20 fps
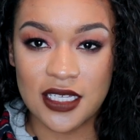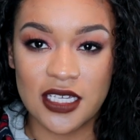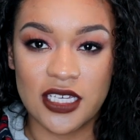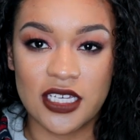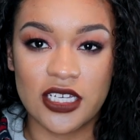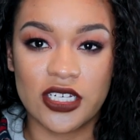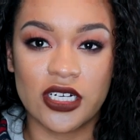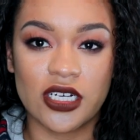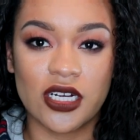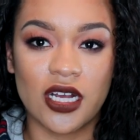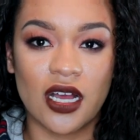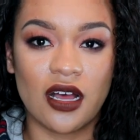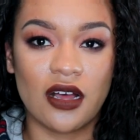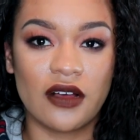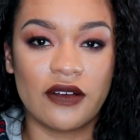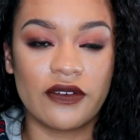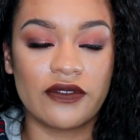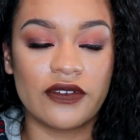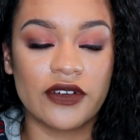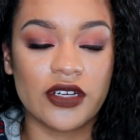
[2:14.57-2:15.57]
year
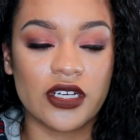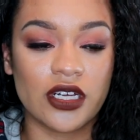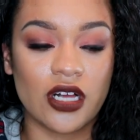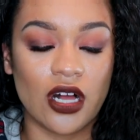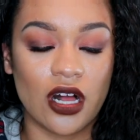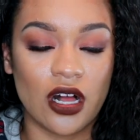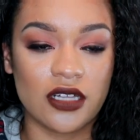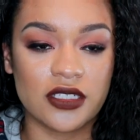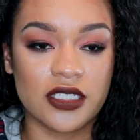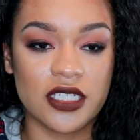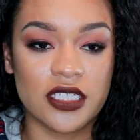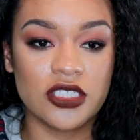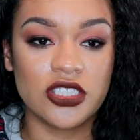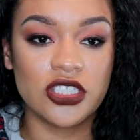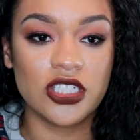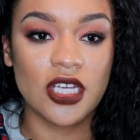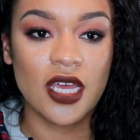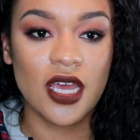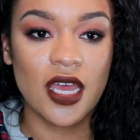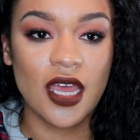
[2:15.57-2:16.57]
of
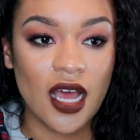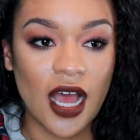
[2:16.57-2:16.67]
college.